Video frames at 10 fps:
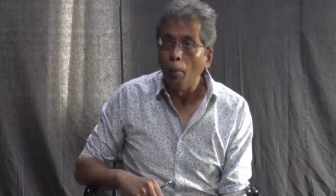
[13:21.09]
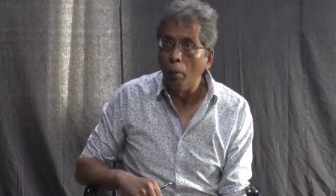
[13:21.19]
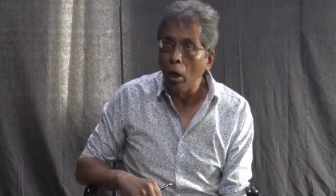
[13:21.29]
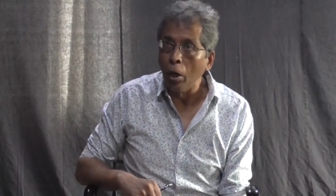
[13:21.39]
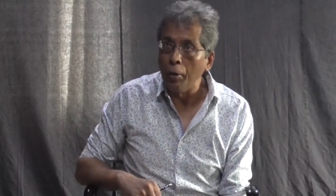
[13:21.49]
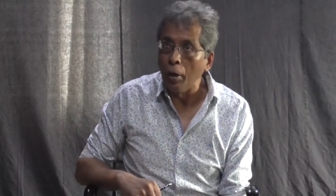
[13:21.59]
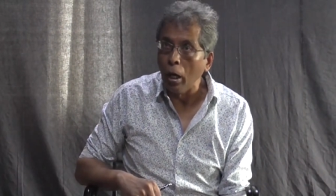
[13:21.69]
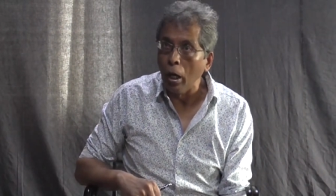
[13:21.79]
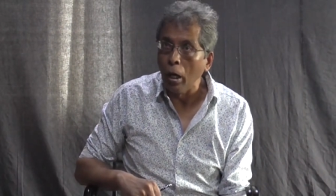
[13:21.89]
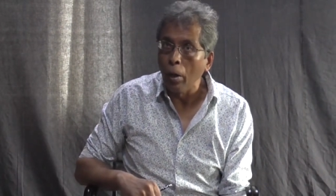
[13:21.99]
But,
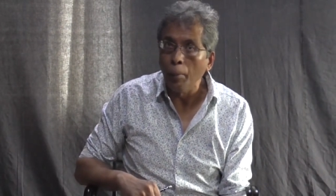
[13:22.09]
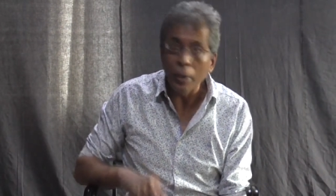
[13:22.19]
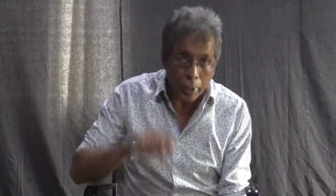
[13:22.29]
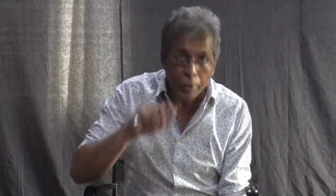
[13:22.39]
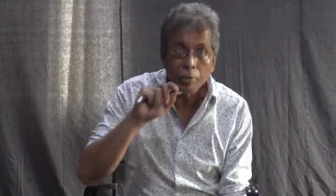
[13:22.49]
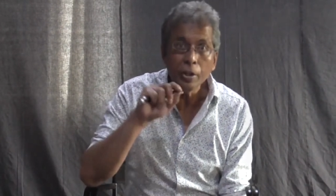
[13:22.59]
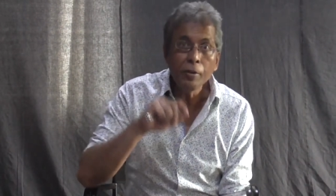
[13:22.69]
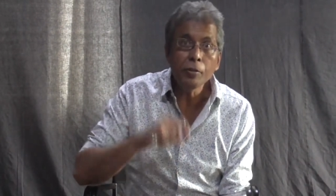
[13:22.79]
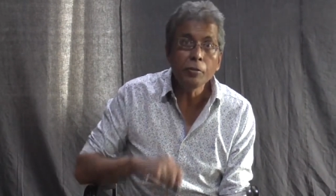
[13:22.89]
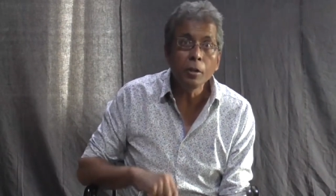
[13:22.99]
uh, but it is an
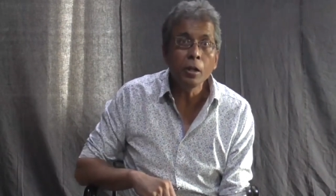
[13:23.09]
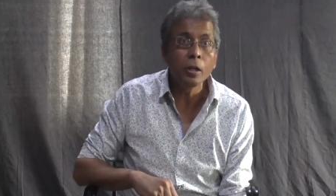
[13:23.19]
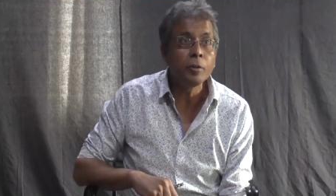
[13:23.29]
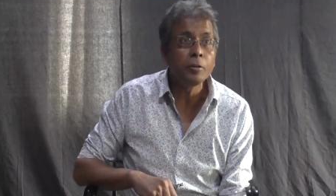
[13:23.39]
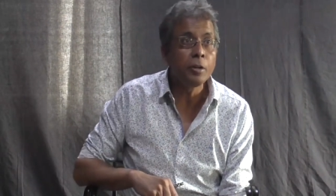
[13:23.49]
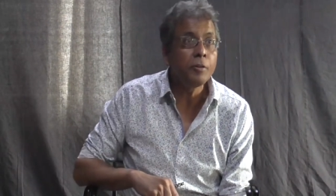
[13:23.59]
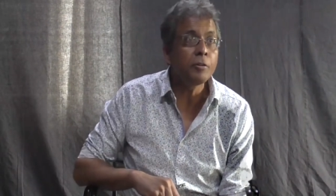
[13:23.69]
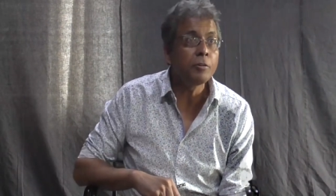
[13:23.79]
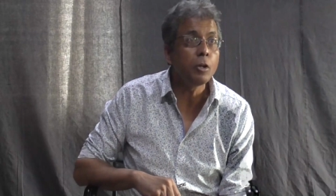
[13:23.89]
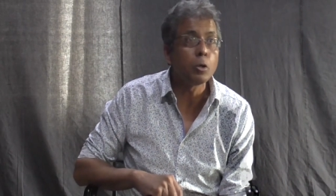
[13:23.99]
interesting, it is an
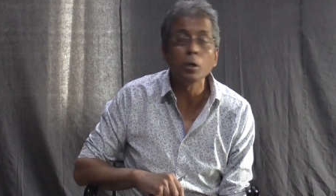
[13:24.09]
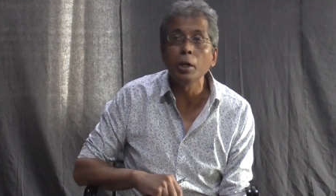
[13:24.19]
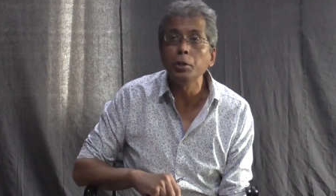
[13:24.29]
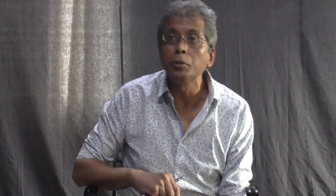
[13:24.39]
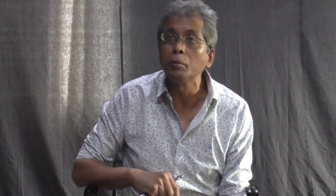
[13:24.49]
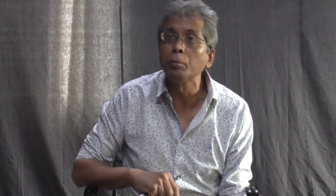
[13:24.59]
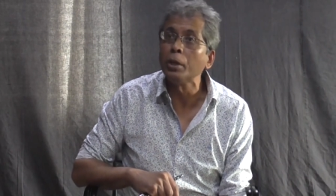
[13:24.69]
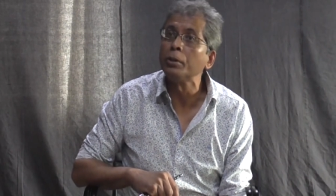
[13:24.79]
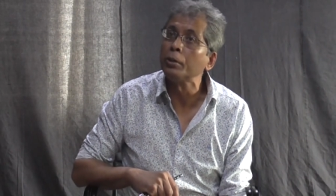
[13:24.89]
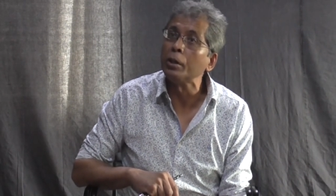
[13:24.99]
interesting correlation from
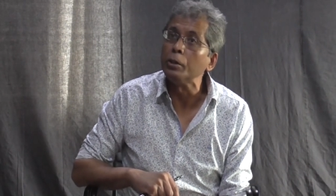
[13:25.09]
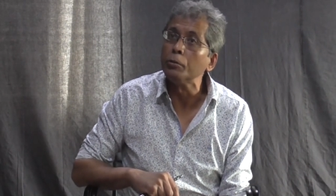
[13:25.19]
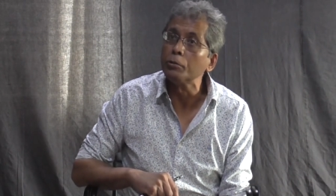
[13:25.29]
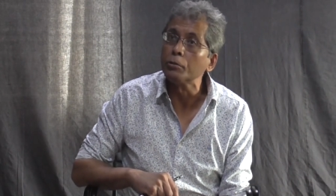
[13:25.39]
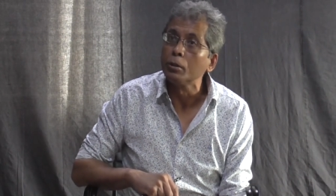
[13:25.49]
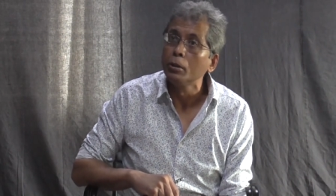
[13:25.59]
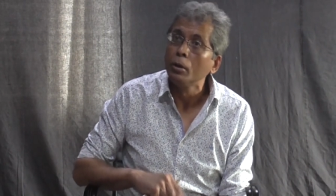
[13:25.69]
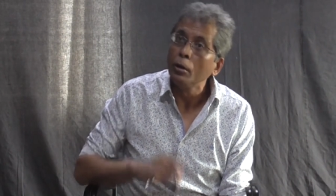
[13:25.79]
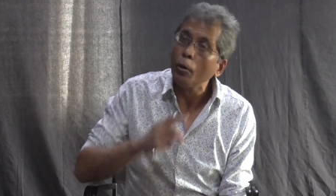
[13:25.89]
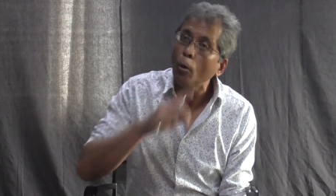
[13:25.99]
theater that he uses.
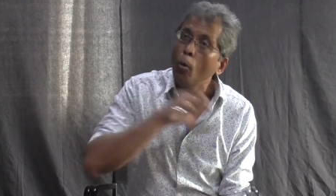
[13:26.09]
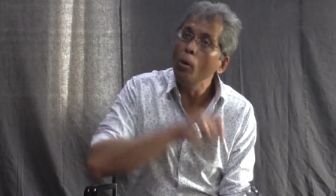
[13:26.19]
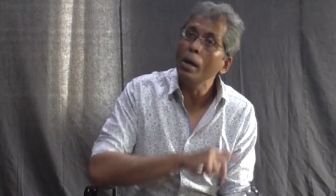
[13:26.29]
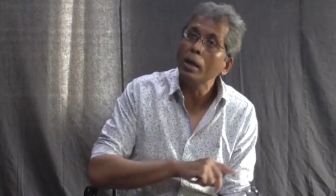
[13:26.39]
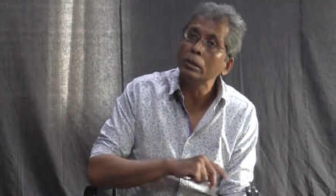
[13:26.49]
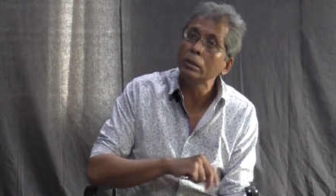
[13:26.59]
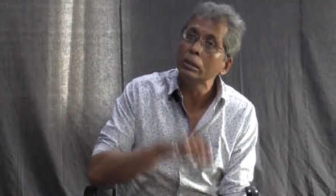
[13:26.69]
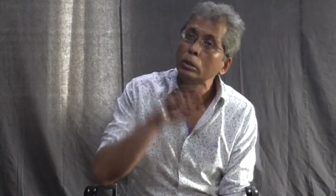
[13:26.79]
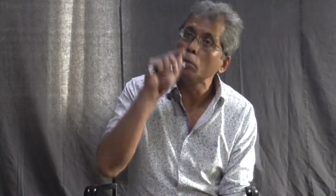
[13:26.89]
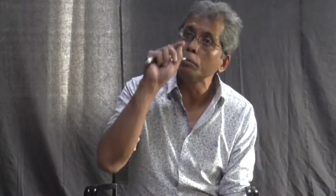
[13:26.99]
That the old actor
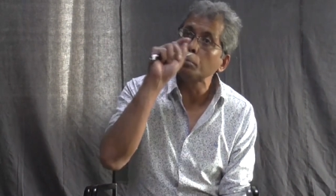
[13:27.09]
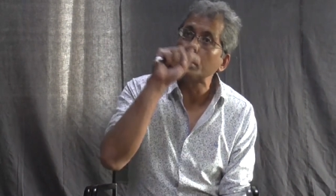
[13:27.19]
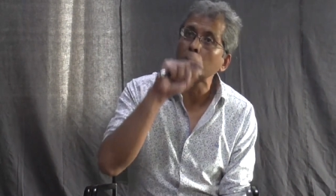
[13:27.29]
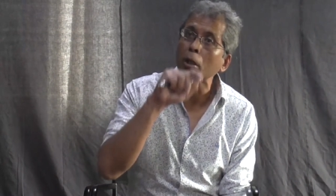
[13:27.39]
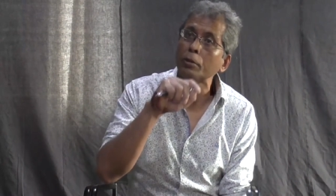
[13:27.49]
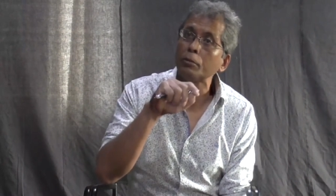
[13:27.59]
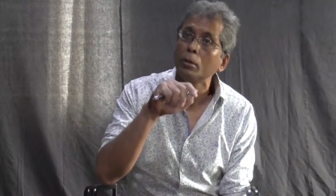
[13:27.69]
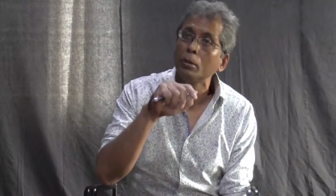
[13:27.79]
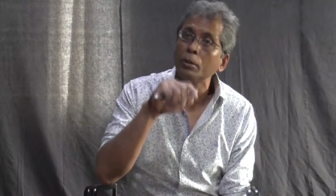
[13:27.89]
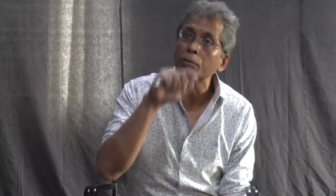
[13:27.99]
is always specialized.
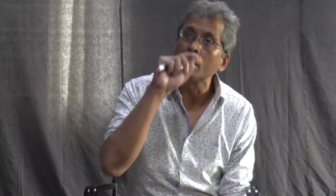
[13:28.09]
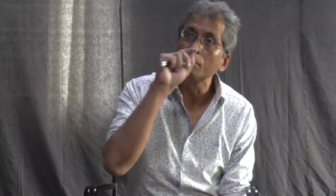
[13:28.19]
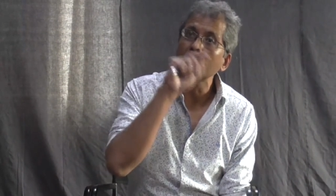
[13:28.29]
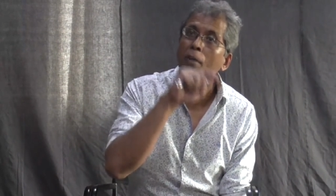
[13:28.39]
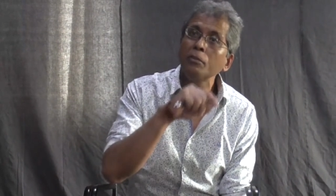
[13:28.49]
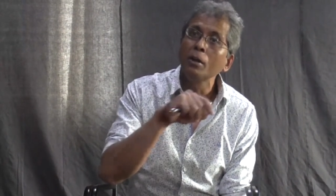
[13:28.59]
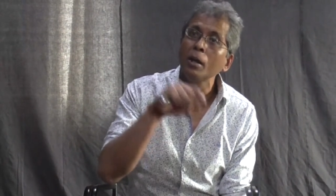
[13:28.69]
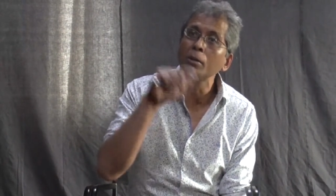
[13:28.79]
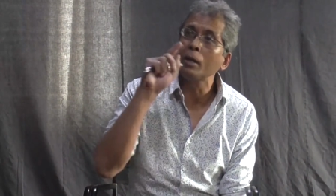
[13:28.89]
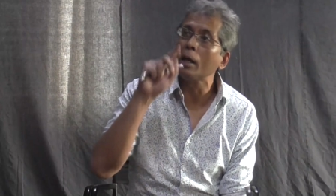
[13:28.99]
The
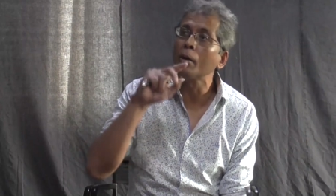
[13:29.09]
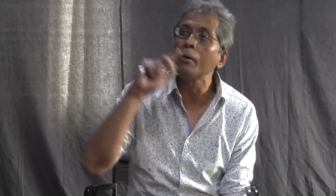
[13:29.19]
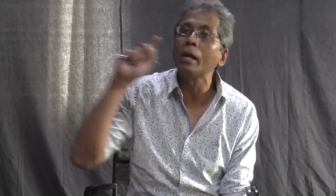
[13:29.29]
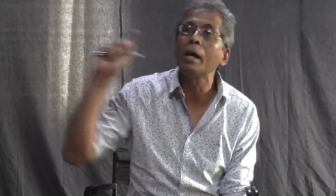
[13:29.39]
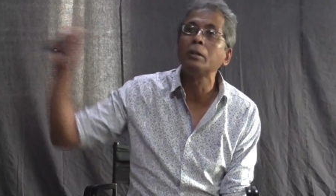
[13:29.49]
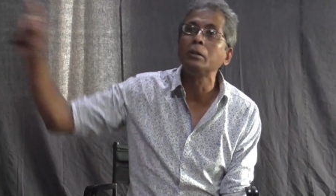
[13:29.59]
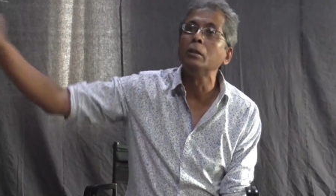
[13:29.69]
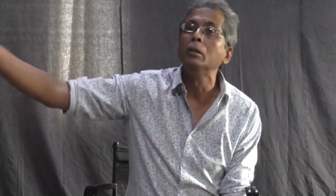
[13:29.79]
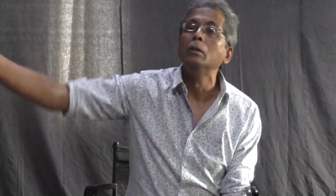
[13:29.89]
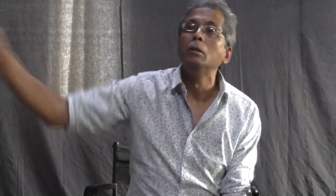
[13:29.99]
Stanislavskian actor cannot act,
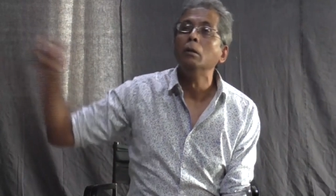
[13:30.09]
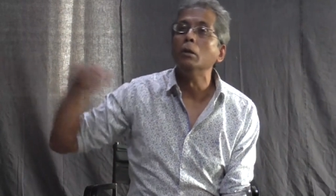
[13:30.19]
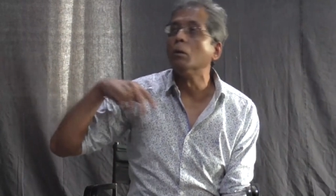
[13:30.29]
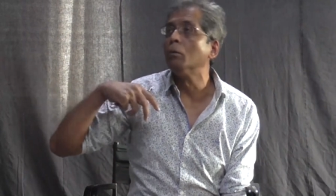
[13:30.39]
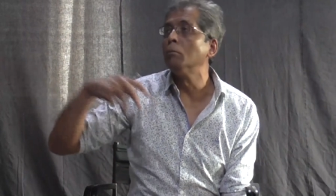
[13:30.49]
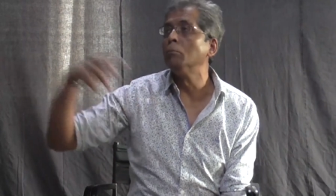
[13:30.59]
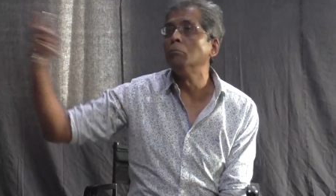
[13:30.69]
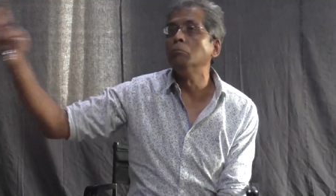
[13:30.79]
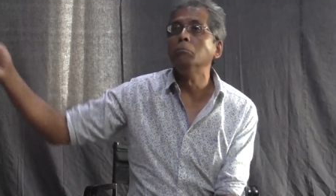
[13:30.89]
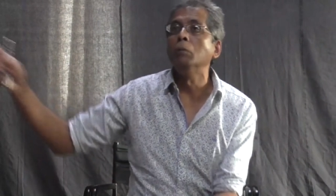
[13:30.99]
uh, you know,
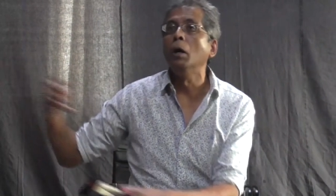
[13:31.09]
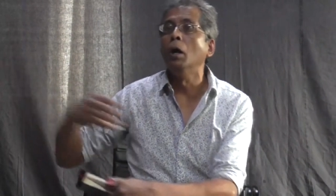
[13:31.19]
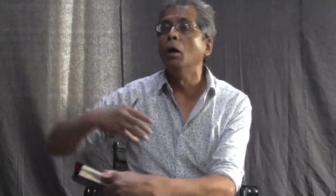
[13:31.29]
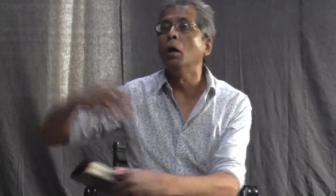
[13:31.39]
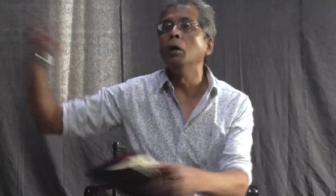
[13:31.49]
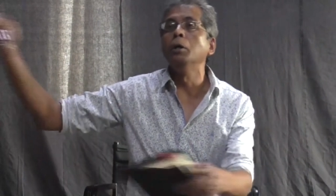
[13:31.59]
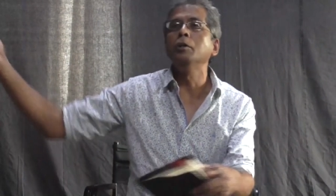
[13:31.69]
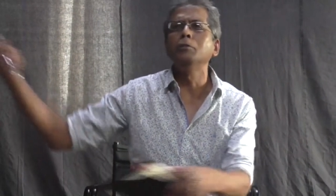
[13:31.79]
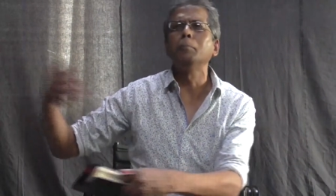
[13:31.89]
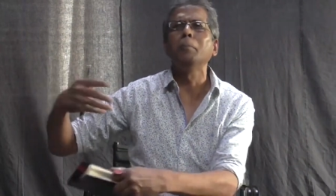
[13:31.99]
uh, uh, he
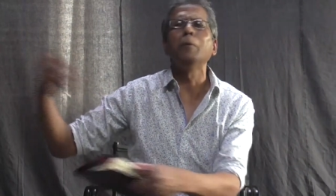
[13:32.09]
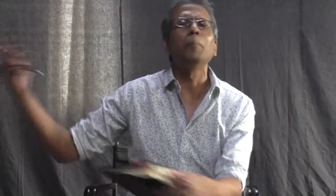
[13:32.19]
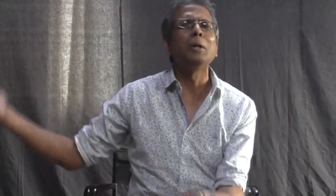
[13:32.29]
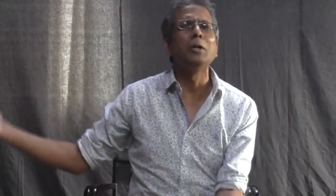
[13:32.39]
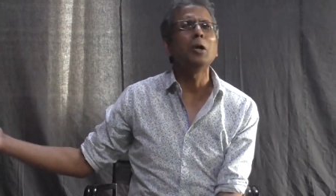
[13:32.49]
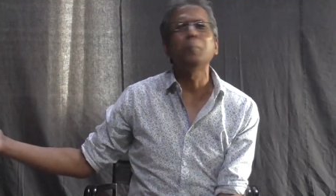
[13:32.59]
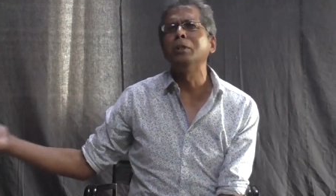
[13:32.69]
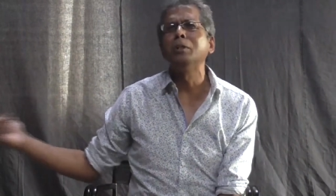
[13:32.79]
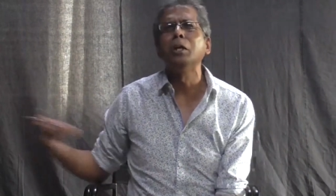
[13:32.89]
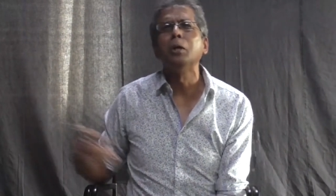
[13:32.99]
is but not
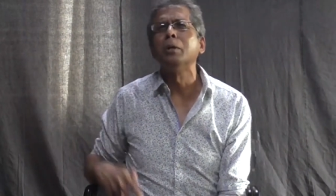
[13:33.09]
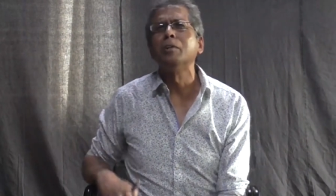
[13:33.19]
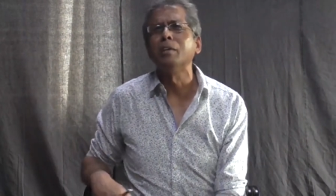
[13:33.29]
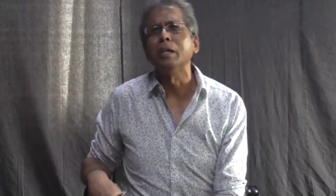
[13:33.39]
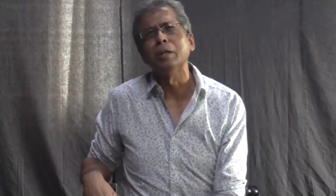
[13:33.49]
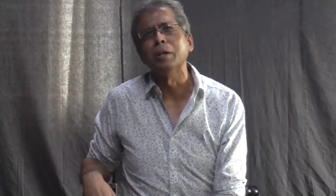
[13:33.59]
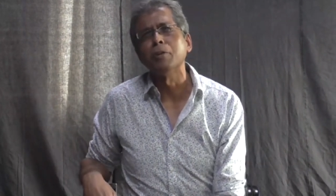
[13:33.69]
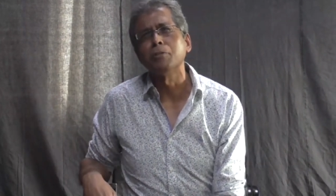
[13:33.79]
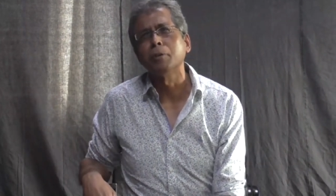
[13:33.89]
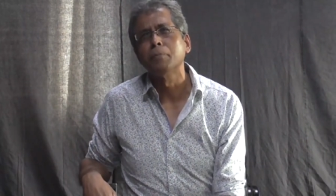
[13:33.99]
particularly good at singing and
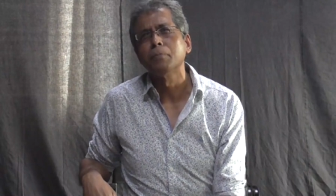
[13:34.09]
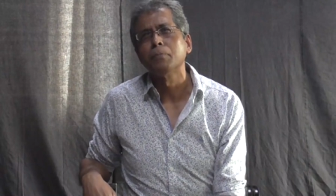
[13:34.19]
dancing.